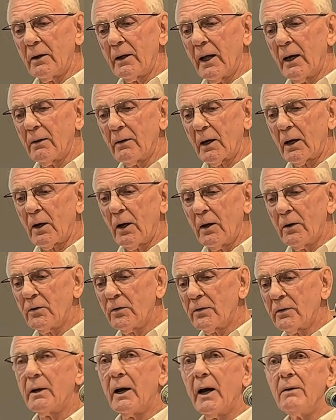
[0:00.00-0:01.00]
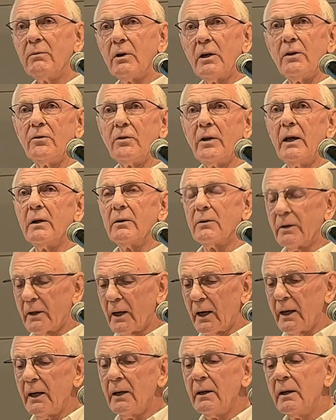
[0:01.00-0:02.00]
down the coast. David is here
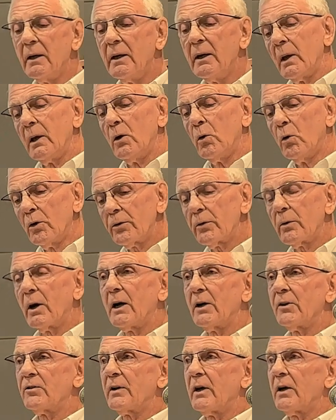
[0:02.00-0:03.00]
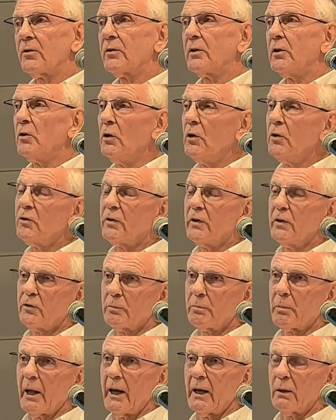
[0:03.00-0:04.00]
today. He authorised us to use this
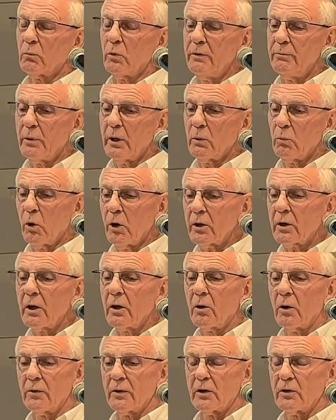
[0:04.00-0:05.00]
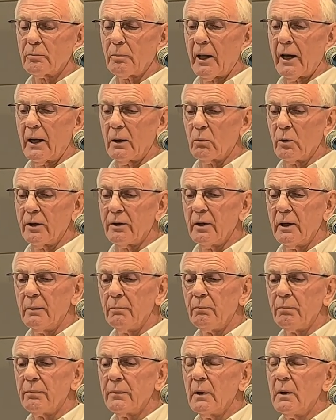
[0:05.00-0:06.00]
plan. We've been working on this plan with
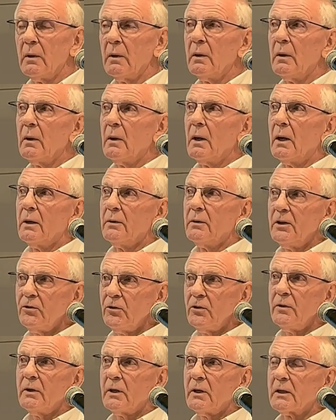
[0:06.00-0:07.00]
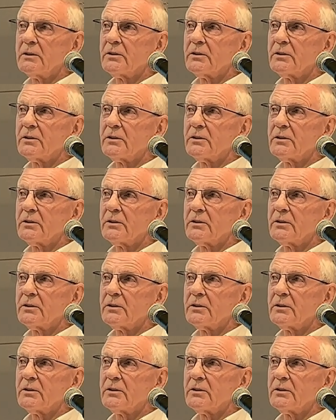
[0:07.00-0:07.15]
him. And this is an